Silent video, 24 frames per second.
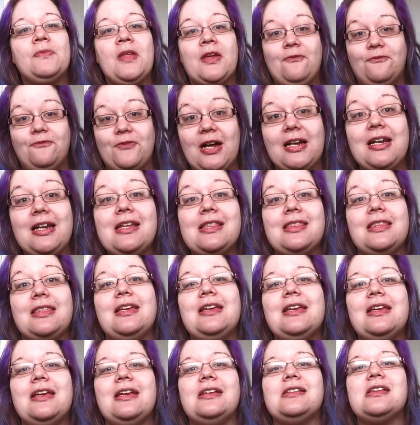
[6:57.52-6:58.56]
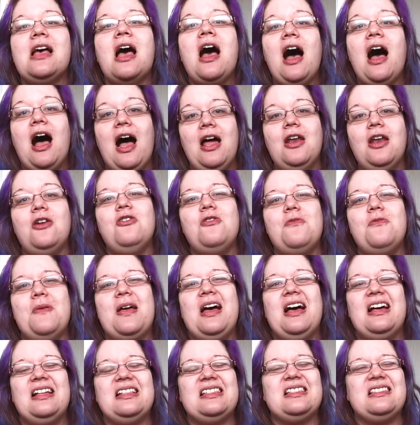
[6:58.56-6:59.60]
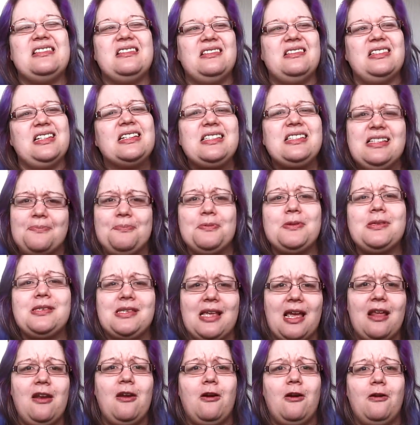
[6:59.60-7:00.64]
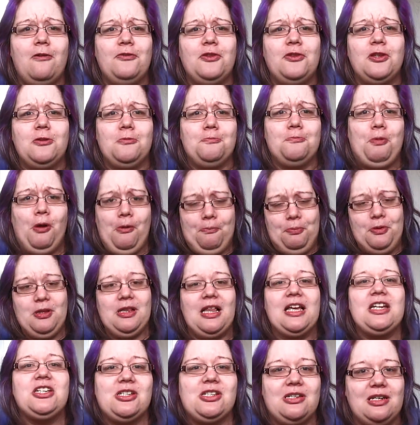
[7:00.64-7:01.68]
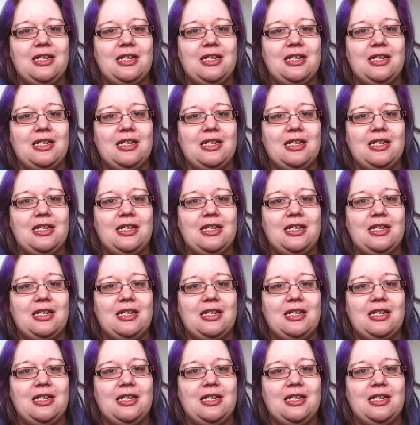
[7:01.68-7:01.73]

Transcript: funny thing is, I know about 60% of the population